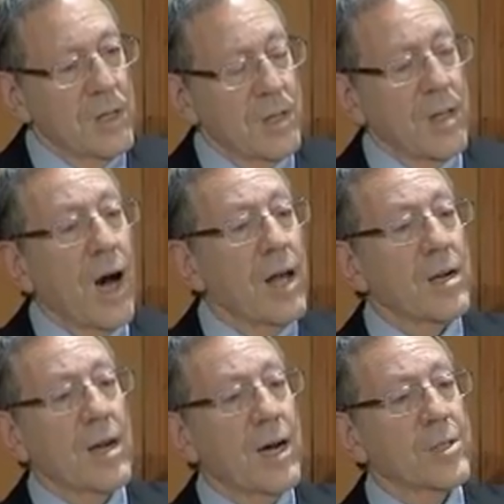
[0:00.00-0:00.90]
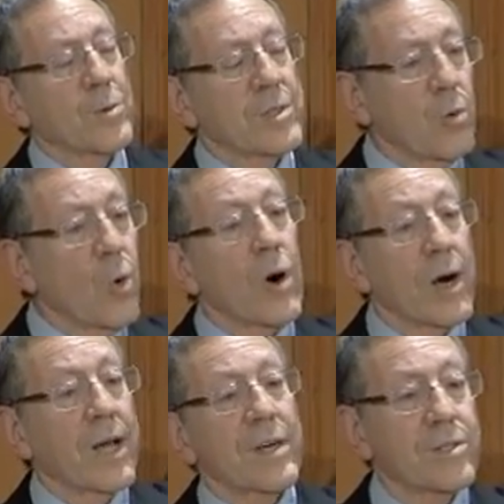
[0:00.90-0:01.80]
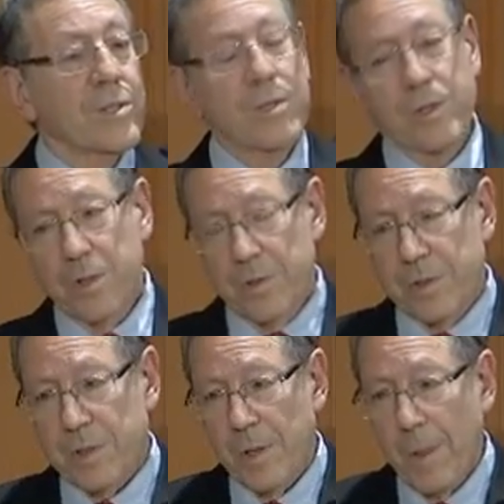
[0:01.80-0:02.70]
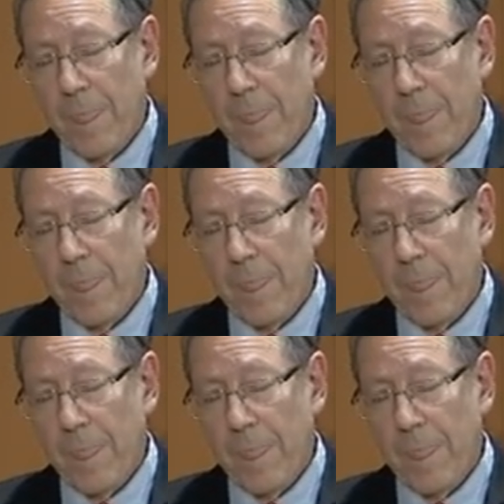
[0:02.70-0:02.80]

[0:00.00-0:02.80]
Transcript: that the Holocaust was a war against the Jews,